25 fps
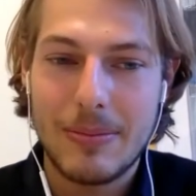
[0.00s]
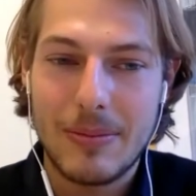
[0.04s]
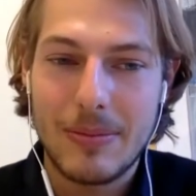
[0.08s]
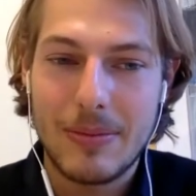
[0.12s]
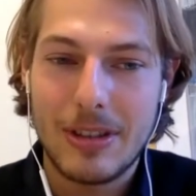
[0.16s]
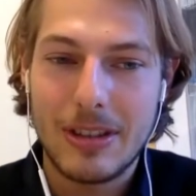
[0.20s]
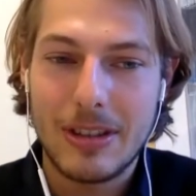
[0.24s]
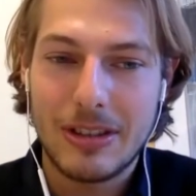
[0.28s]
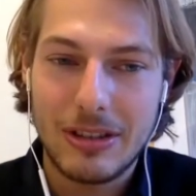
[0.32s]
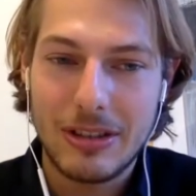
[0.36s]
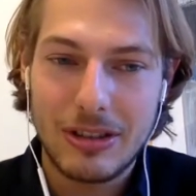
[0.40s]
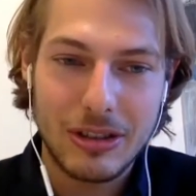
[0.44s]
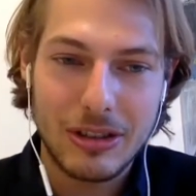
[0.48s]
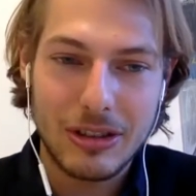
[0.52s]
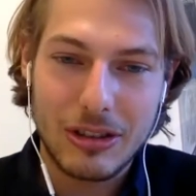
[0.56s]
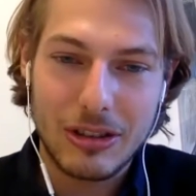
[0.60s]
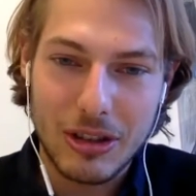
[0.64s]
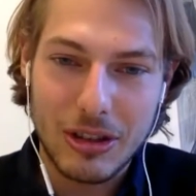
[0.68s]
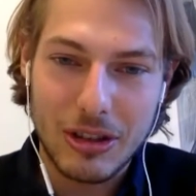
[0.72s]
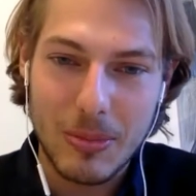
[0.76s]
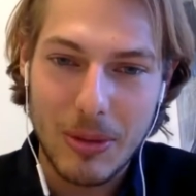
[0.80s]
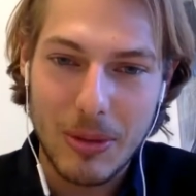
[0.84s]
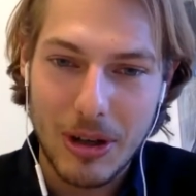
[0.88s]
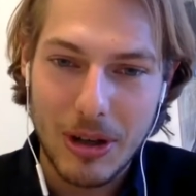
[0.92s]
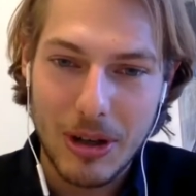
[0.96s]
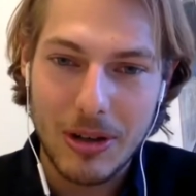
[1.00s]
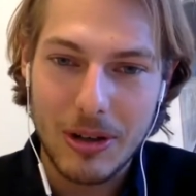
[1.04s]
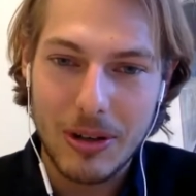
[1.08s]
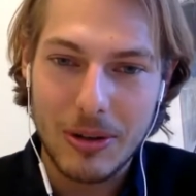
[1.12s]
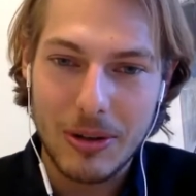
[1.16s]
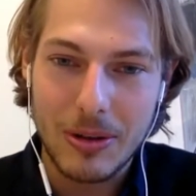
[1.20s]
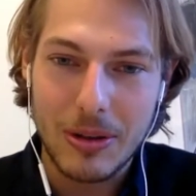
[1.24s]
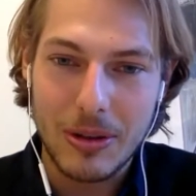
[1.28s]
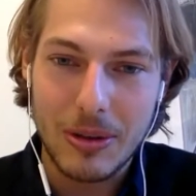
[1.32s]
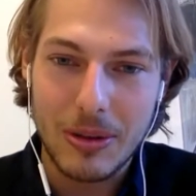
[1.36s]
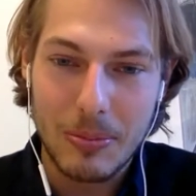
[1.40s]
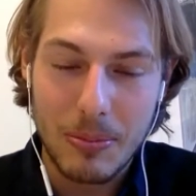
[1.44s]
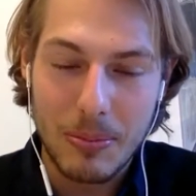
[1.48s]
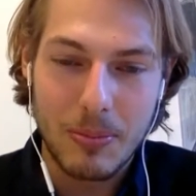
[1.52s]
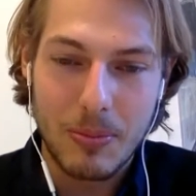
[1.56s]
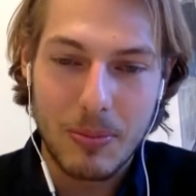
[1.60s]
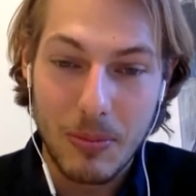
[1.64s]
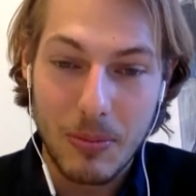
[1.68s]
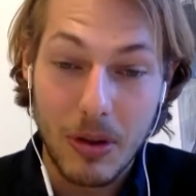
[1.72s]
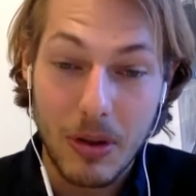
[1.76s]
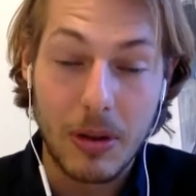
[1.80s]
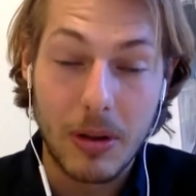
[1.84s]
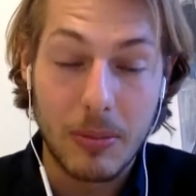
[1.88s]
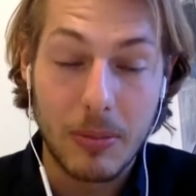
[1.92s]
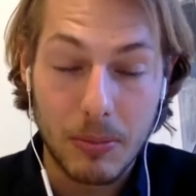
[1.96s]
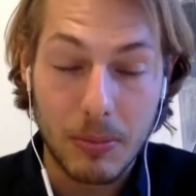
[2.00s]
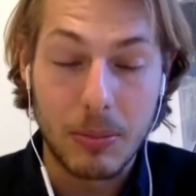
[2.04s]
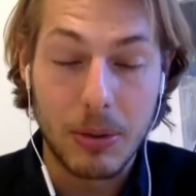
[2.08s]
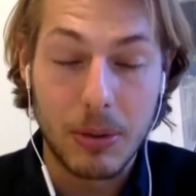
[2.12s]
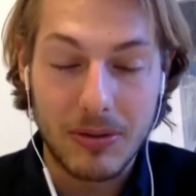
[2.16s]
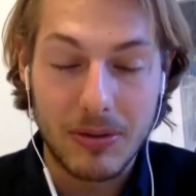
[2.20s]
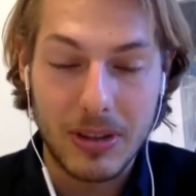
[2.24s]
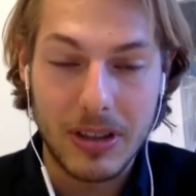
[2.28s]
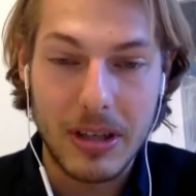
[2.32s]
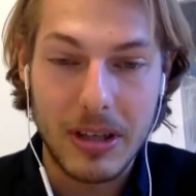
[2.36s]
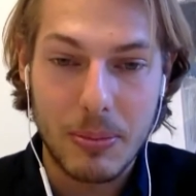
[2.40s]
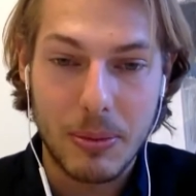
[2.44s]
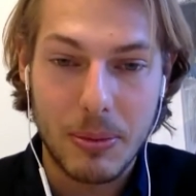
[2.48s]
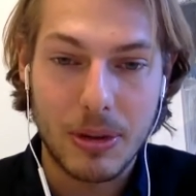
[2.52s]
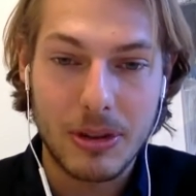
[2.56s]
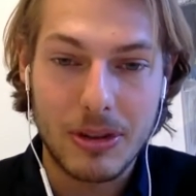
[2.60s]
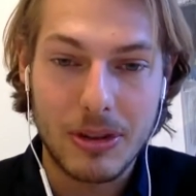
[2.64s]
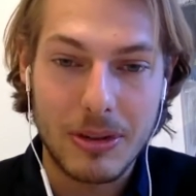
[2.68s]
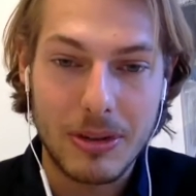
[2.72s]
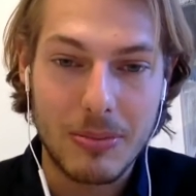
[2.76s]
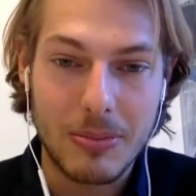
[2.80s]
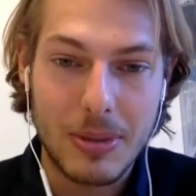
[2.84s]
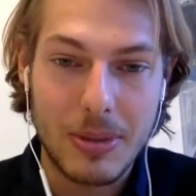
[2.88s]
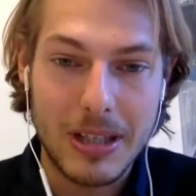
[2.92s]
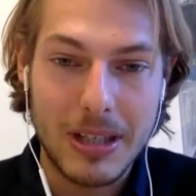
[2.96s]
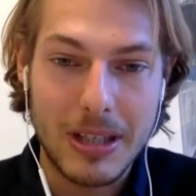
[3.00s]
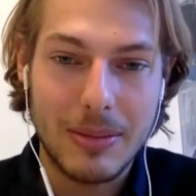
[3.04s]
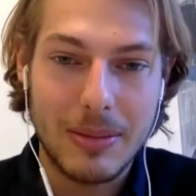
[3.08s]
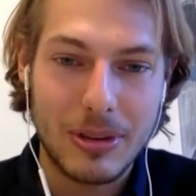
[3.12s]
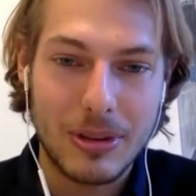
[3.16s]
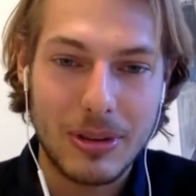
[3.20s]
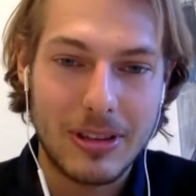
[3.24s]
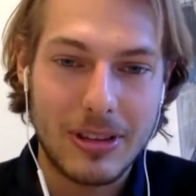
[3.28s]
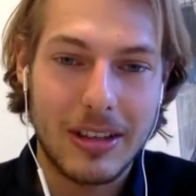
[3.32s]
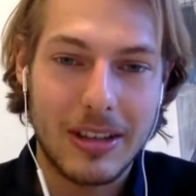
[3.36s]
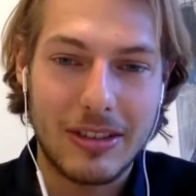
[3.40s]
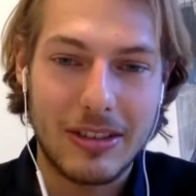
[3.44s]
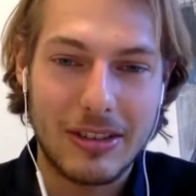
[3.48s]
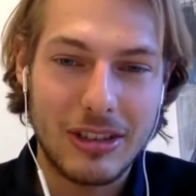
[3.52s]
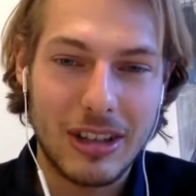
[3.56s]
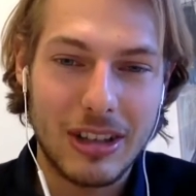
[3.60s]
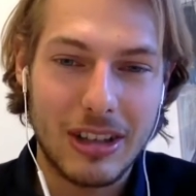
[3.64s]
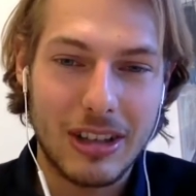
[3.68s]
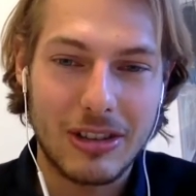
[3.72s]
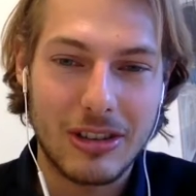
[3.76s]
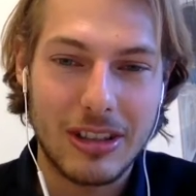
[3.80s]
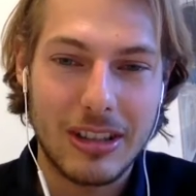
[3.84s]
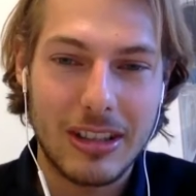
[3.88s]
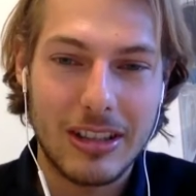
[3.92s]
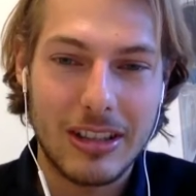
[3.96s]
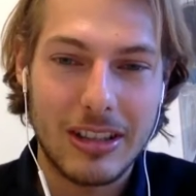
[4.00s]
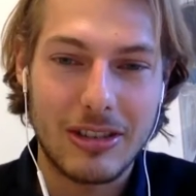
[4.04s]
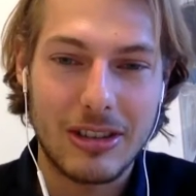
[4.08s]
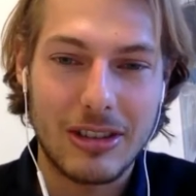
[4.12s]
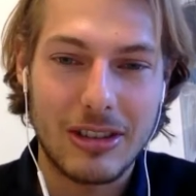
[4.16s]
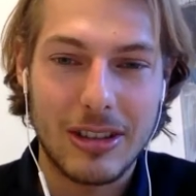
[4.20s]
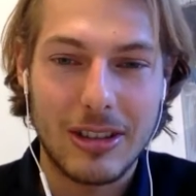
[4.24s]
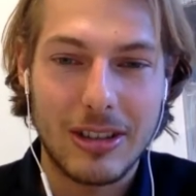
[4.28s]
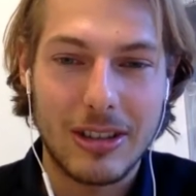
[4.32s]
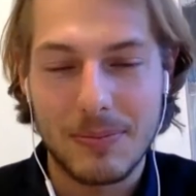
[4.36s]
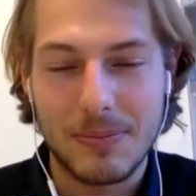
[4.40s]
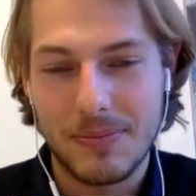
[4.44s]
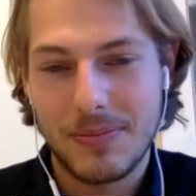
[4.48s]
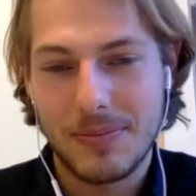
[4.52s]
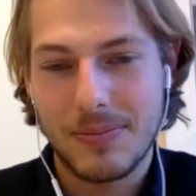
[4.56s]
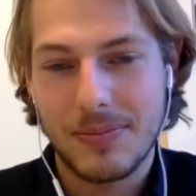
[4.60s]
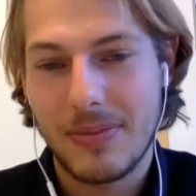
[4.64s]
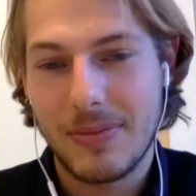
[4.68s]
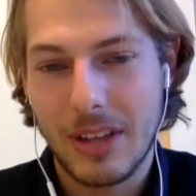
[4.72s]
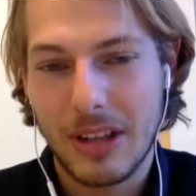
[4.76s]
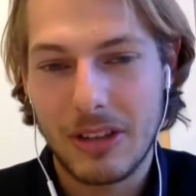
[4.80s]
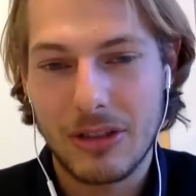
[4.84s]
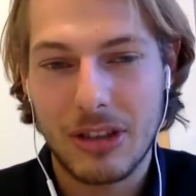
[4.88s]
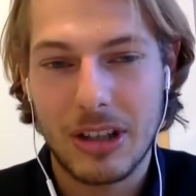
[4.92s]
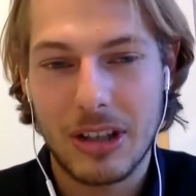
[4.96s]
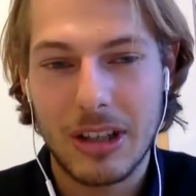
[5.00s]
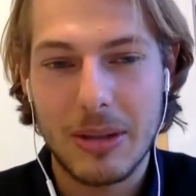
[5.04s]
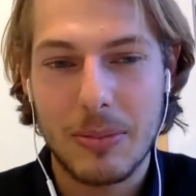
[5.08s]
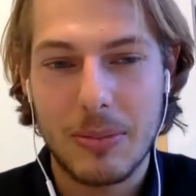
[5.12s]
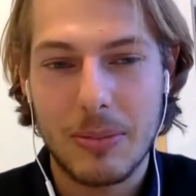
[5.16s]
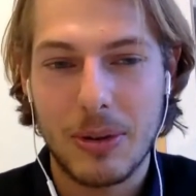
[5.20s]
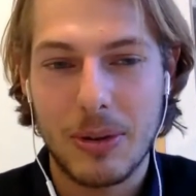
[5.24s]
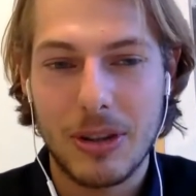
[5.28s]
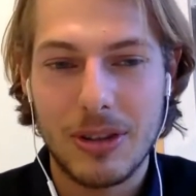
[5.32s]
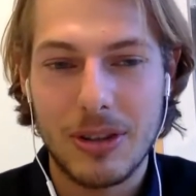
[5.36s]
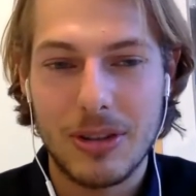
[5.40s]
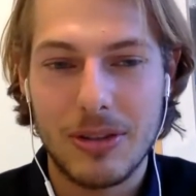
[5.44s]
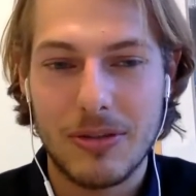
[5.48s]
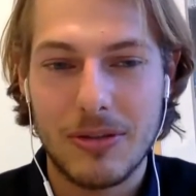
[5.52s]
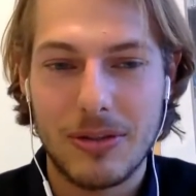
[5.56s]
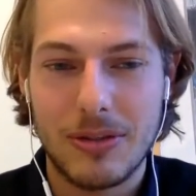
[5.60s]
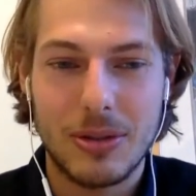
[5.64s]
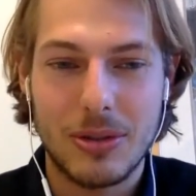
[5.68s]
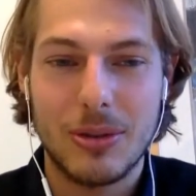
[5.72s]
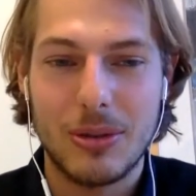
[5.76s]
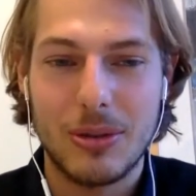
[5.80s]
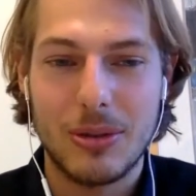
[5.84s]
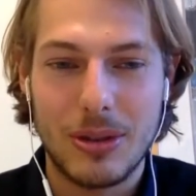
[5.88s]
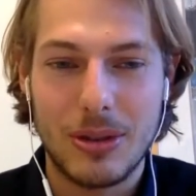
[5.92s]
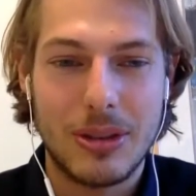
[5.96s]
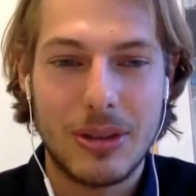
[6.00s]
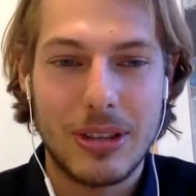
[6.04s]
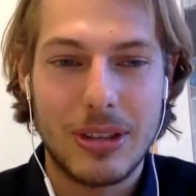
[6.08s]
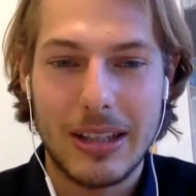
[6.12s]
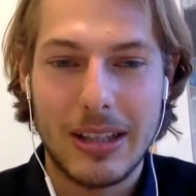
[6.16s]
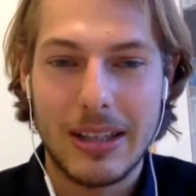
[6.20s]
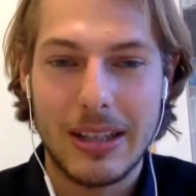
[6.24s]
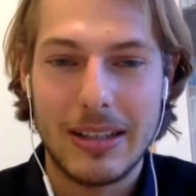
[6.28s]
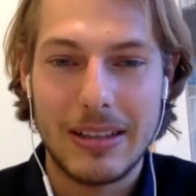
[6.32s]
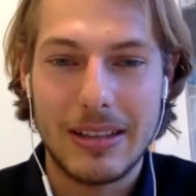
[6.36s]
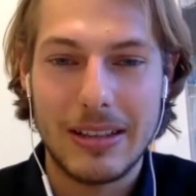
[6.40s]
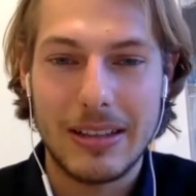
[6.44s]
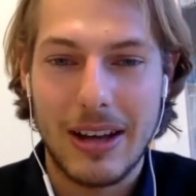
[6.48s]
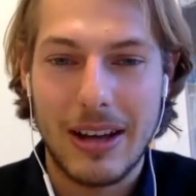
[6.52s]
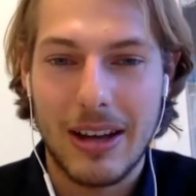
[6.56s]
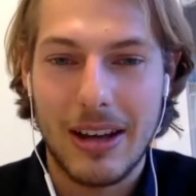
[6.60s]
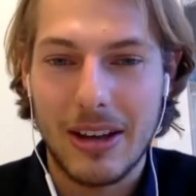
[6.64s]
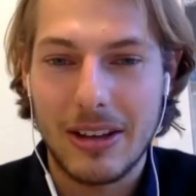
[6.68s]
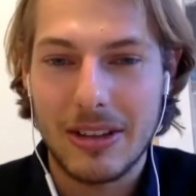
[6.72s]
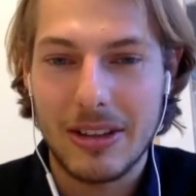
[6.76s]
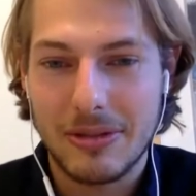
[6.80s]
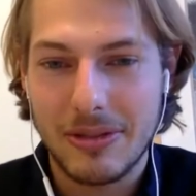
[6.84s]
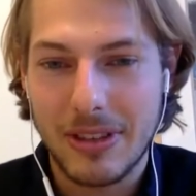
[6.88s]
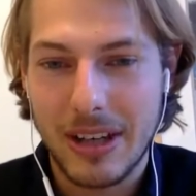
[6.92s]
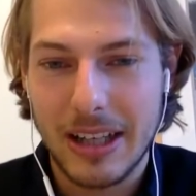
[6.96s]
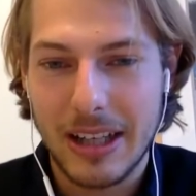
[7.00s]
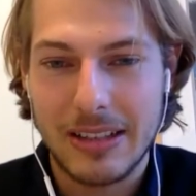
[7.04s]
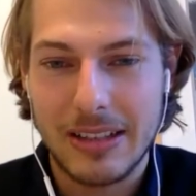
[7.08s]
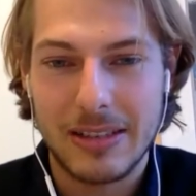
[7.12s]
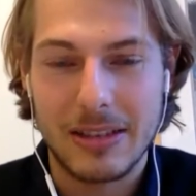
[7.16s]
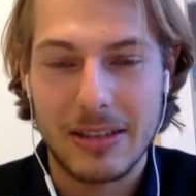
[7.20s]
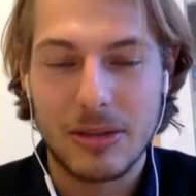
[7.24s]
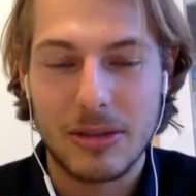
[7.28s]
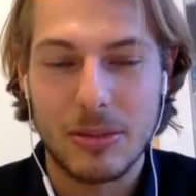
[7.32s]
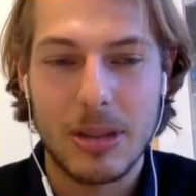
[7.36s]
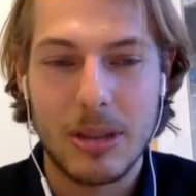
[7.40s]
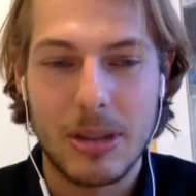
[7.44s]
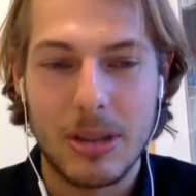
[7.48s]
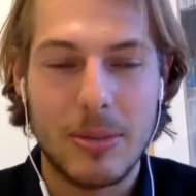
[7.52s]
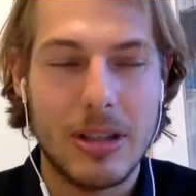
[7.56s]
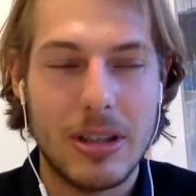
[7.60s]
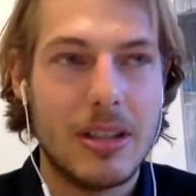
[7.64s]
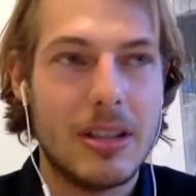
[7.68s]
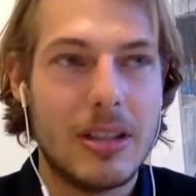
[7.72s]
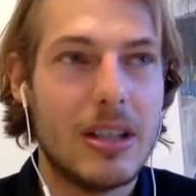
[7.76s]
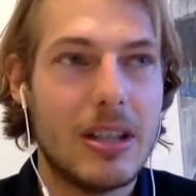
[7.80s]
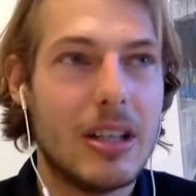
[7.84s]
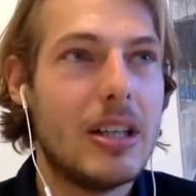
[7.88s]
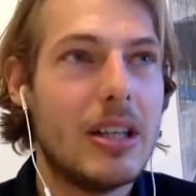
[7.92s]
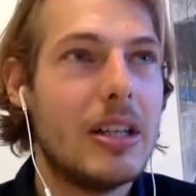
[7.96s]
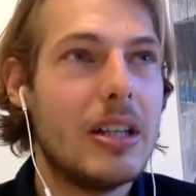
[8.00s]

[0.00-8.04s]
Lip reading: this is just a small but very important bit, but I see it as a starting point to look at other factors. Maybe